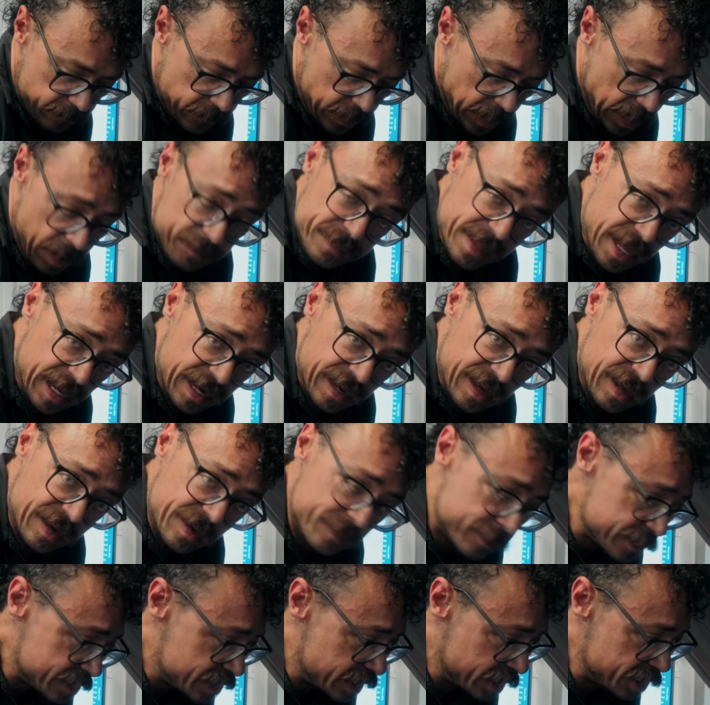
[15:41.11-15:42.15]
I'm not
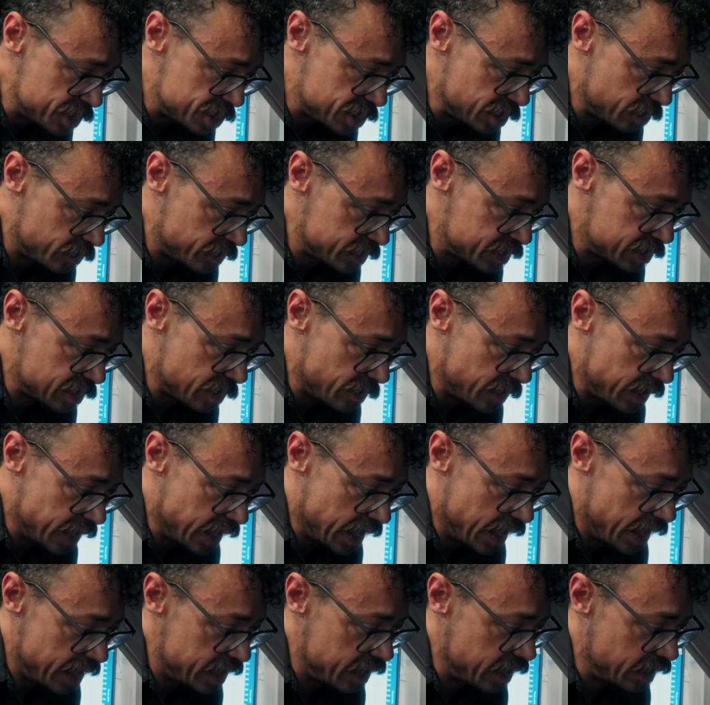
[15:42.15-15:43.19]
100% sure what's
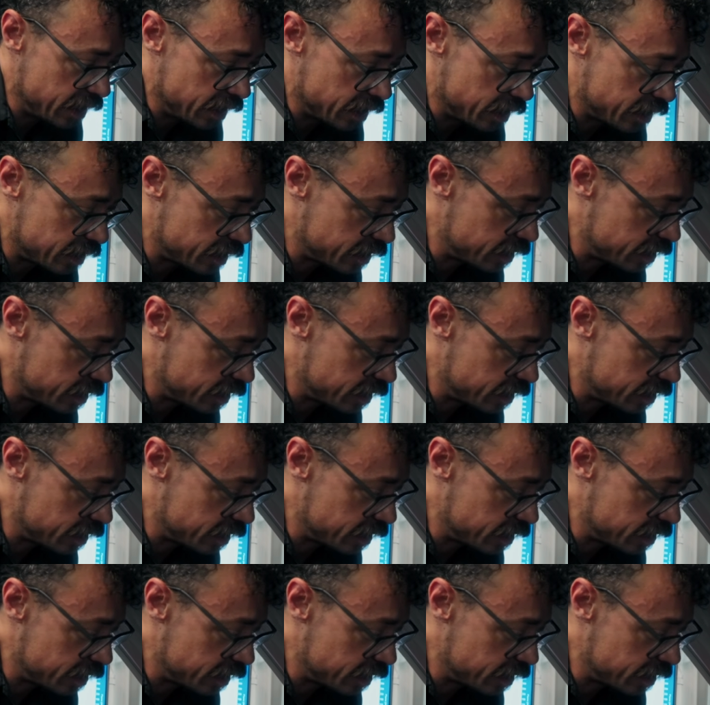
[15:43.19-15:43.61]
going on here.